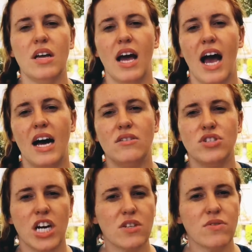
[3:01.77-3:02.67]
And
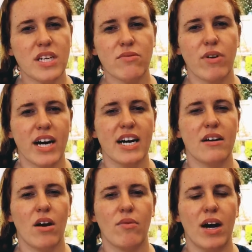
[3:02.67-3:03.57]
generally right
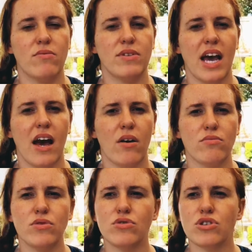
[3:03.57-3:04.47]
around now,
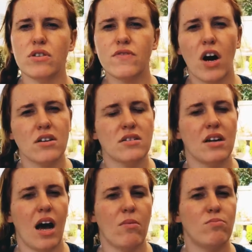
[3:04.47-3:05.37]
you should have gotten
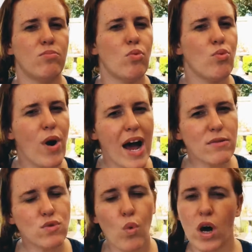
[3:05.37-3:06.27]

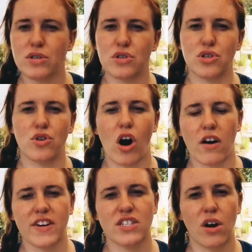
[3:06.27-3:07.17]
around one to two
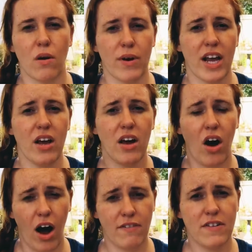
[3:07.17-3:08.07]
harvests already
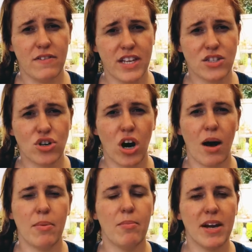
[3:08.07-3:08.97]
off of this
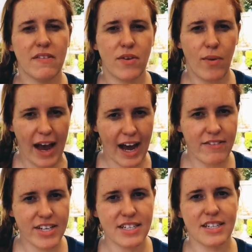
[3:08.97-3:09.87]
crop. But if you
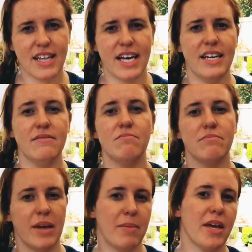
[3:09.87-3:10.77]
haven't, then
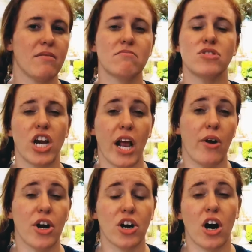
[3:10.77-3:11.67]
maybe check out
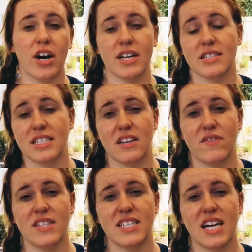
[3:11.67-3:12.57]
your garden and see if
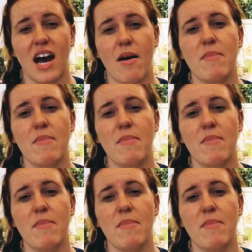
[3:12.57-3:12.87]
it's time.